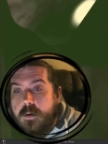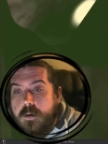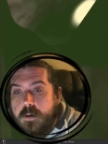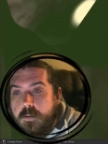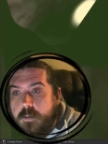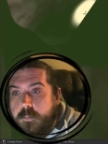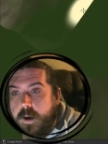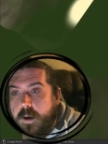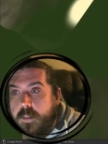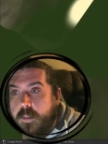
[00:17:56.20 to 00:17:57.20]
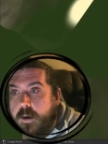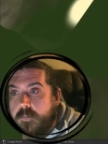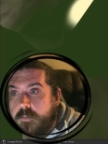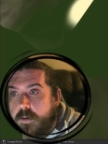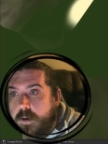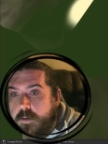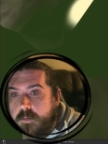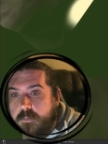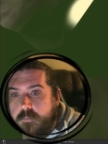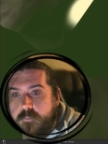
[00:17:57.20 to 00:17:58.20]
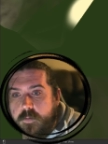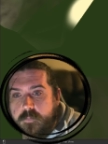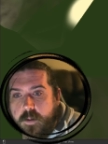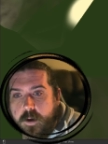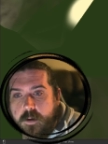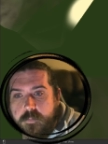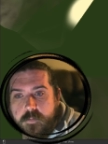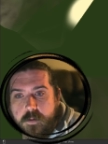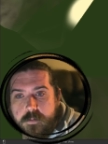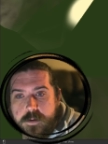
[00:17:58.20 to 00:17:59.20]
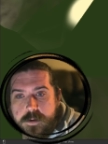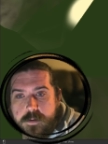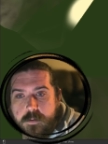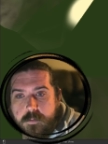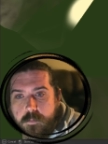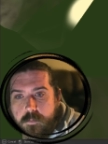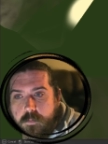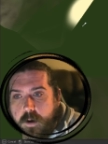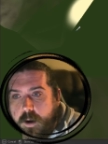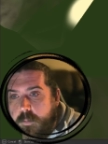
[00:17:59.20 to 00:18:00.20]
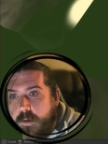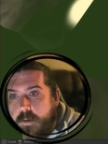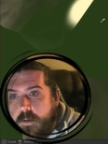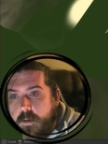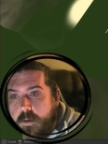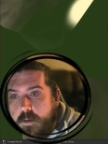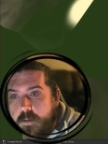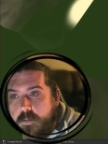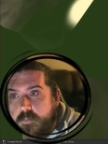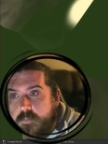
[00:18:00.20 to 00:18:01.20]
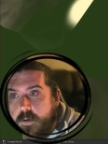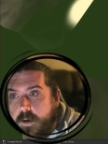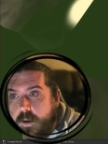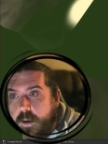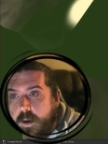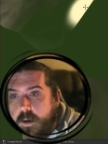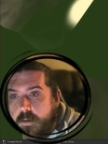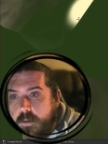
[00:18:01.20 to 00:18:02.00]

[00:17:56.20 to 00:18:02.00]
on the back of that, so I need to fix that up. So I'll just grab this color here.